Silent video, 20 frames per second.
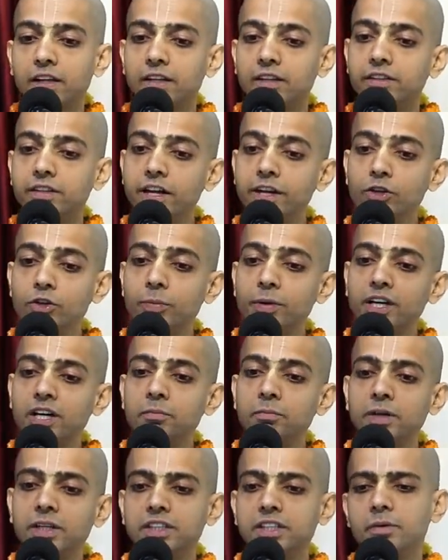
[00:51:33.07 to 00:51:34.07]
Then you
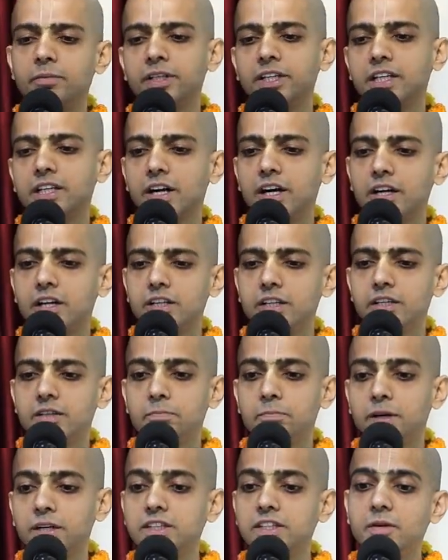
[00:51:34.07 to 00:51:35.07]
become Madhyamadikari.
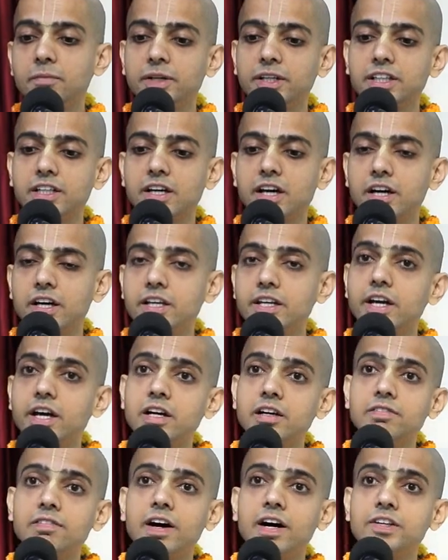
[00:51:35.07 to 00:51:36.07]
Madhyamadikari,
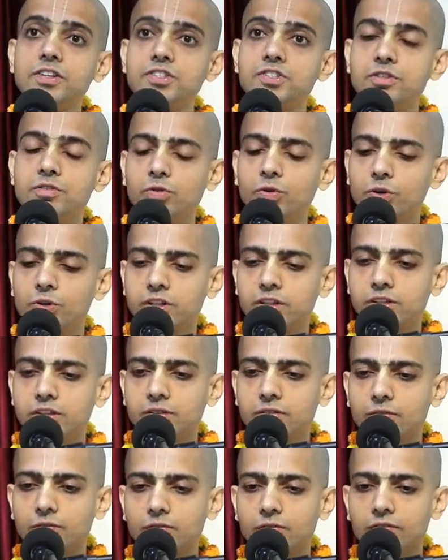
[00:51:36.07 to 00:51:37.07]
advanced
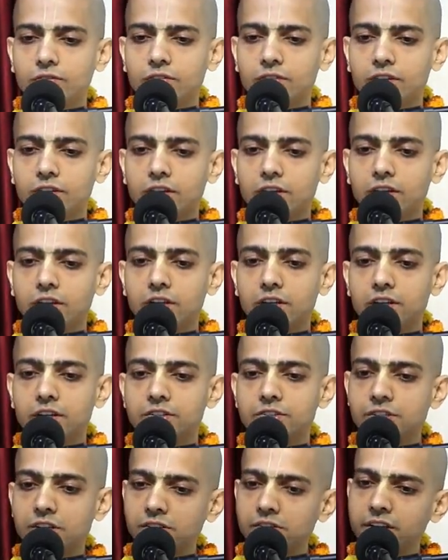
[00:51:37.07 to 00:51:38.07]
devotee.
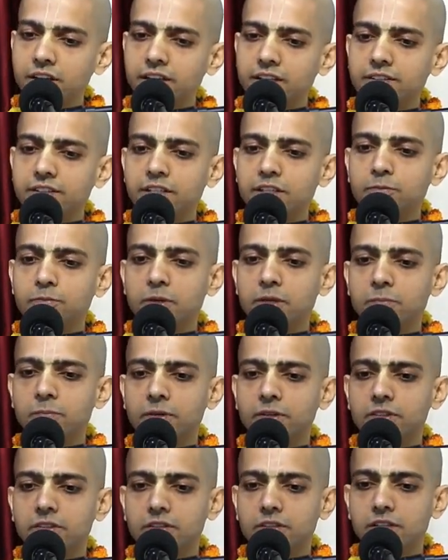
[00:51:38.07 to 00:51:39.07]
Just like these
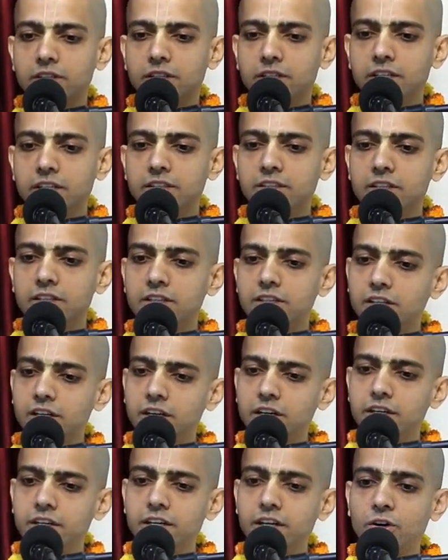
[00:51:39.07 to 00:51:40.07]
people, either in
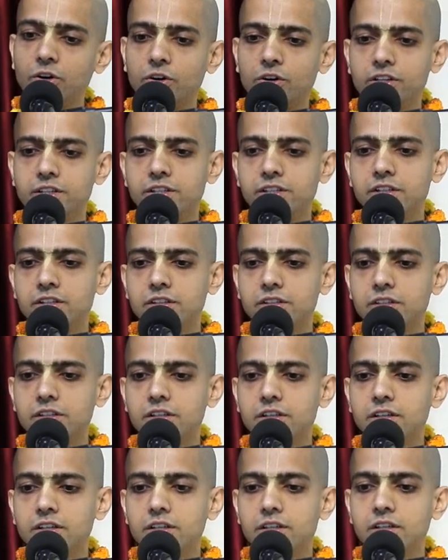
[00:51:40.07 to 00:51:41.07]
India or here,
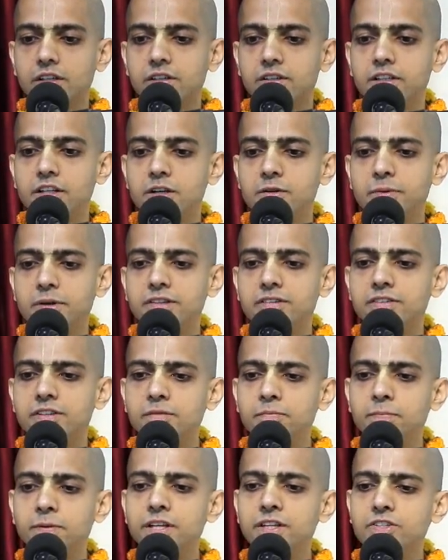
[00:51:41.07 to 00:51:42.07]
they remain
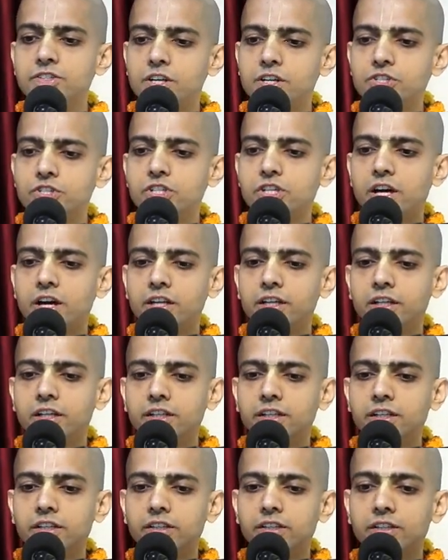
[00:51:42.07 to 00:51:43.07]
simply
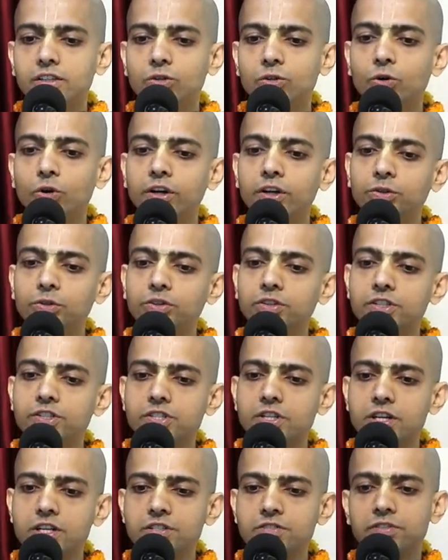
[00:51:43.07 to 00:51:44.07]
churchianity, going to the
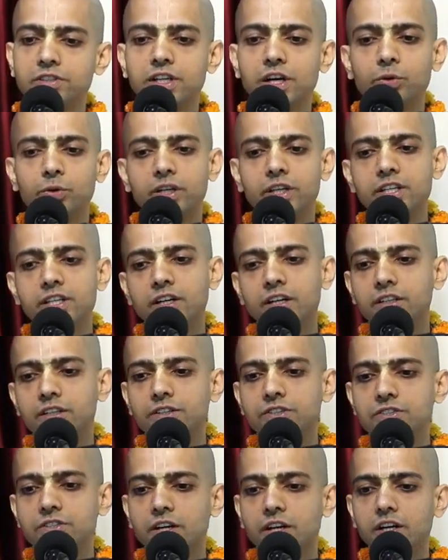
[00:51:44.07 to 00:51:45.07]
church without any
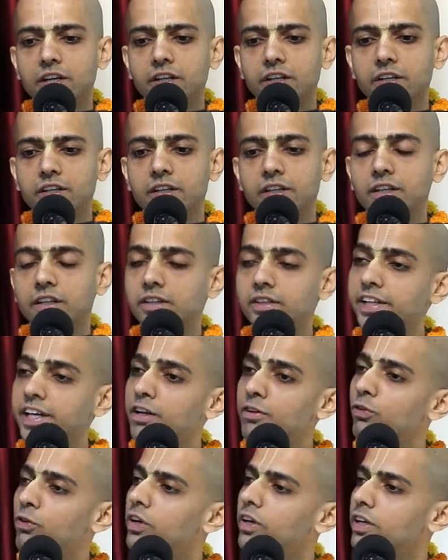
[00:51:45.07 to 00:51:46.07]
understanding.
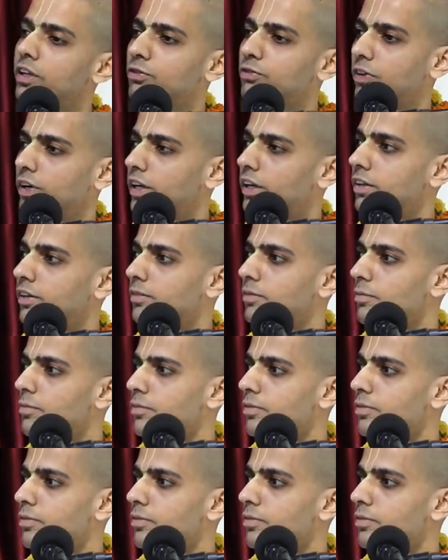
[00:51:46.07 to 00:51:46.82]
Therefore, it is failing.